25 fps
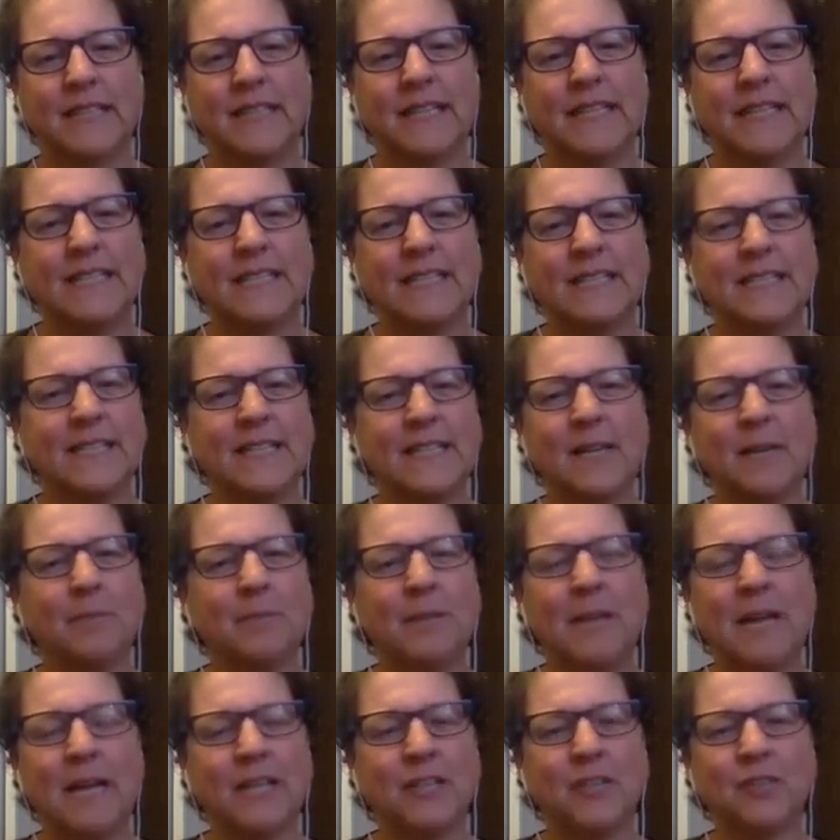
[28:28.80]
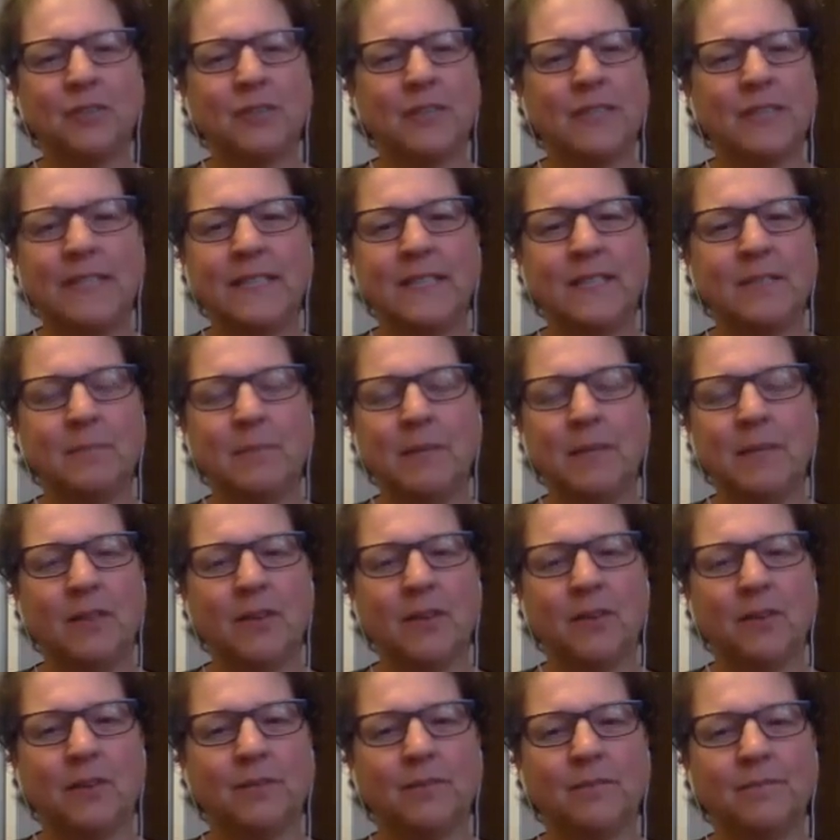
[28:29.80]
It doesn't come naturally to me
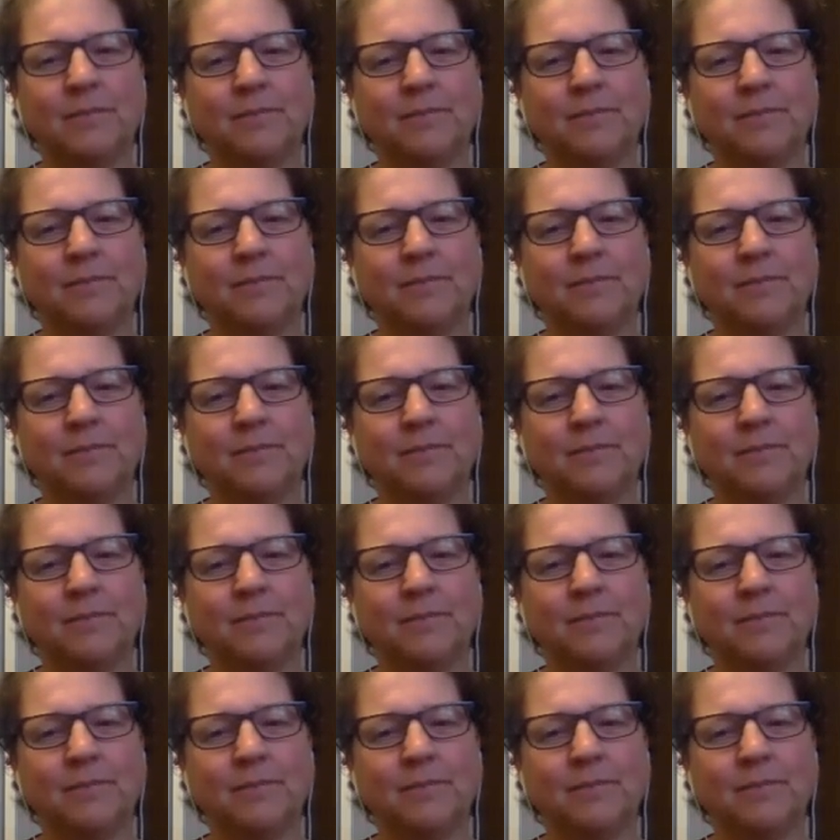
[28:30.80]
though.